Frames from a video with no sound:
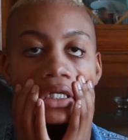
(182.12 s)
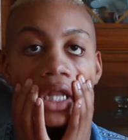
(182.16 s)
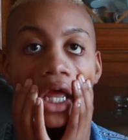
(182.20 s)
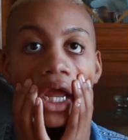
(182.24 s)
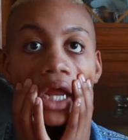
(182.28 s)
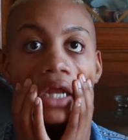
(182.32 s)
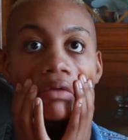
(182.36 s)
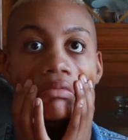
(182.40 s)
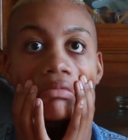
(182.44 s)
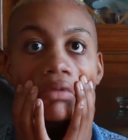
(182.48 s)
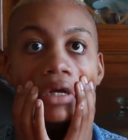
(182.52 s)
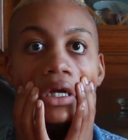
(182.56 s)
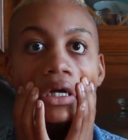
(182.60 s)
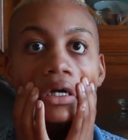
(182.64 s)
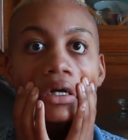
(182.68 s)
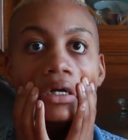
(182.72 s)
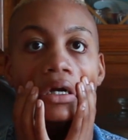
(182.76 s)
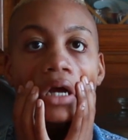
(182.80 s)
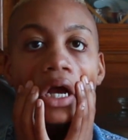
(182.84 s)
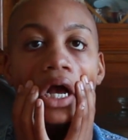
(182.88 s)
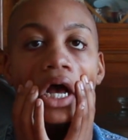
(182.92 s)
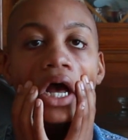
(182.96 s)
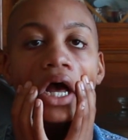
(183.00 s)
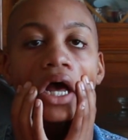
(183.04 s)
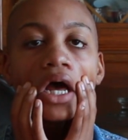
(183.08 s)

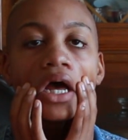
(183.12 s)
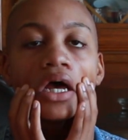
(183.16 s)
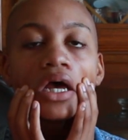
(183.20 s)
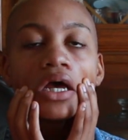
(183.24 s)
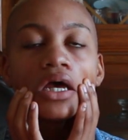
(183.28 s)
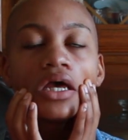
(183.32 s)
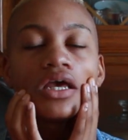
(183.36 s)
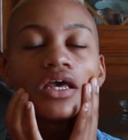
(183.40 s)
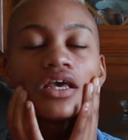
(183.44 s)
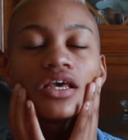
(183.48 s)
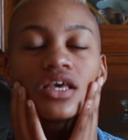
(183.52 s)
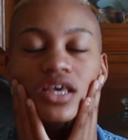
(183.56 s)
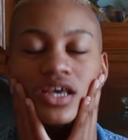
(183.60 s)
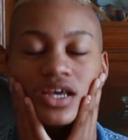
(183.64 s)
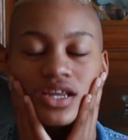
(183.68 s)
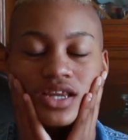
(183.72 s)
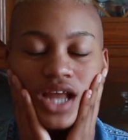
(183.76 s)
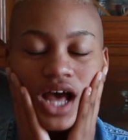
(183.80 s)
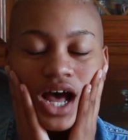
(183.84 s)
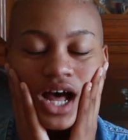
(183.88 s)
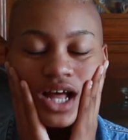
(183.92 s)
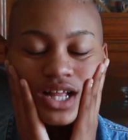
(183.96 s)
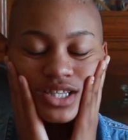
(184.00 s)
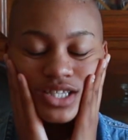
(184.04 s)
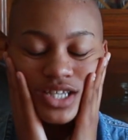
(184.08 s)
nightmare. I
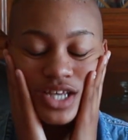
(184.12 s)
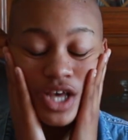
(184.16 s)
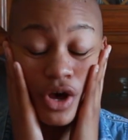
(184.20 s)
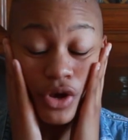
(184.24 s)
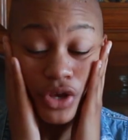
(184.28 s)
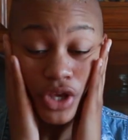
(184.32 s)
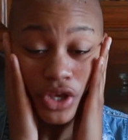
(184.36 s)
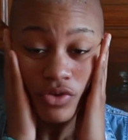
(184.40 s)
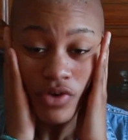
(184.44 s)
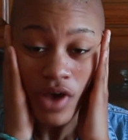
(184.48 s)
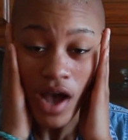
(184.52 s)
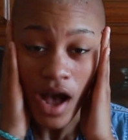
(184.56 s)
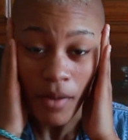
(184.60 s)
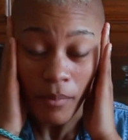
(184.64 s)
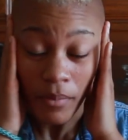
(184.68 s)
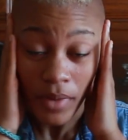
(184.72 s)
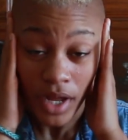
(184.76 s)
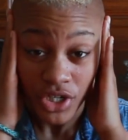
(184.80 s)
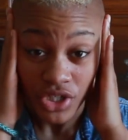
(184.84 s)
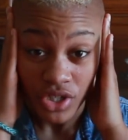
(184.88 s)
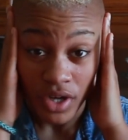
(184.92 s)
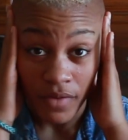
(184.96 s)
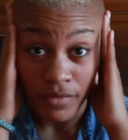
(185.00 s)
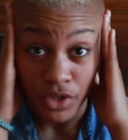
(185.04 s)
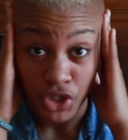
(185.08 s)
cannot tell you how
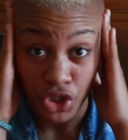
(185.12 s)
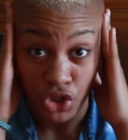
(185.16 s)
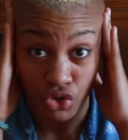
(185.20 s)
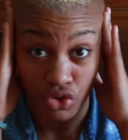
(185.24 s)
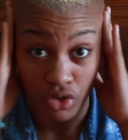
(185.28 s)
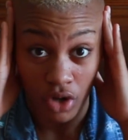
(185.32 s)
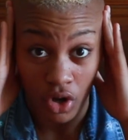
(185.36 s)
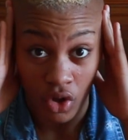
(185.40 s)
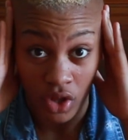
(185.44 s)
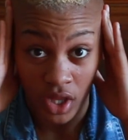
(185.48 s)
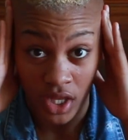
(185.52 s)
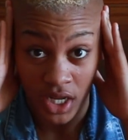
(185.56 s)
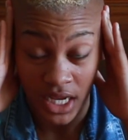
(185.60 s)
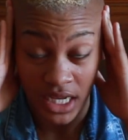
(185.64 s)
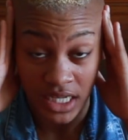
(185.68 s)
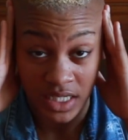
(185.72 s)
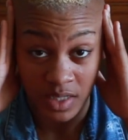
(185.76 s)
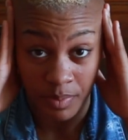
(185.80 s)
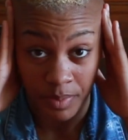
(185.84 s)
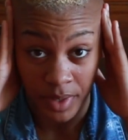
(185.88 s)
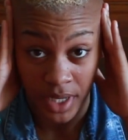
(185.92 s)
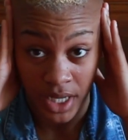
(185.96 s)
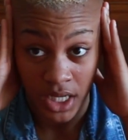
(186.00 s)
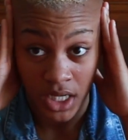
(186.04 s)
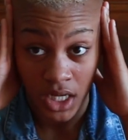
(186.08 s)
much of a struggle it
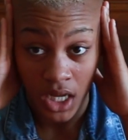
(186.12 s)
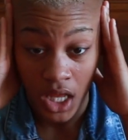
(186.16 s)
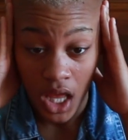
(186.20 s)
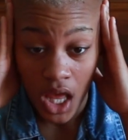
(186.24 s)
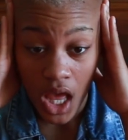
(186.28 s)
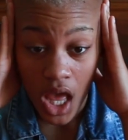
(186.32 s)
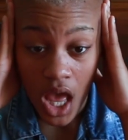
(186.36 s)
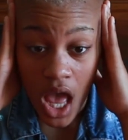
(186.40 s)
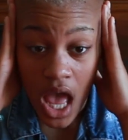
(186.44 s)
has been.